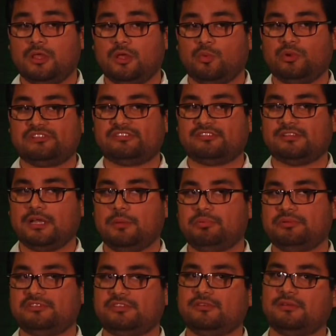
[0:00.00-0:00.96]
which
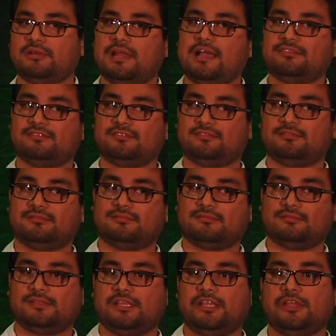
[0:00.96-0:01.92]
up until last
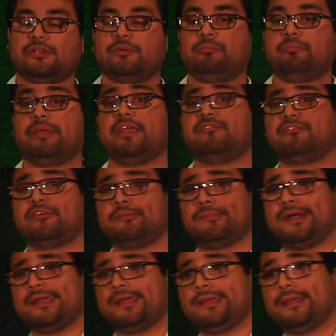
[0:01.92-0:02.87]
year paid for
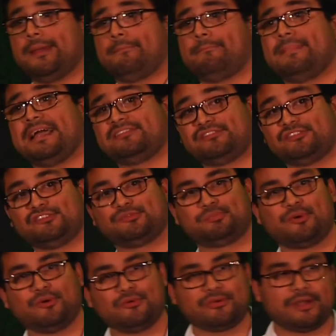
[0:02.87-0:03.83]
my master's
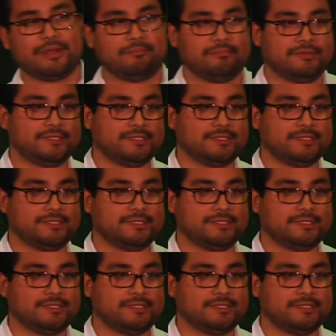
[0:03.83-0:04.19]
program,